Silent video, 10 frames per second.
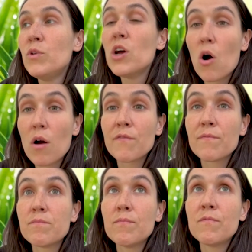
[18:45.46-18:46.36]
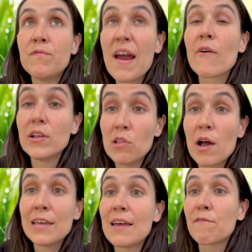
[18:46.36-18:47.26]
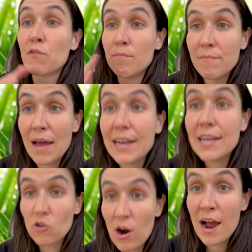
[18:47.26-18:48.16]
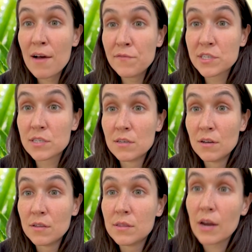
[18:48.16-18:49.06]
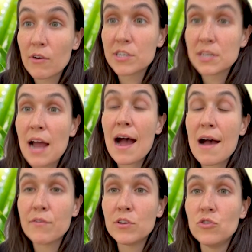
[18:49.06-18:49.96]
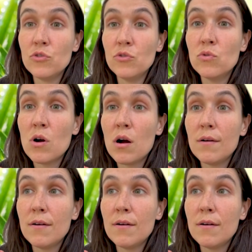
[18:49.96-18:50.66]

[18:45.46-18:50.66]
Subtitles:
we are very lucky that for many crafts, there is an avenue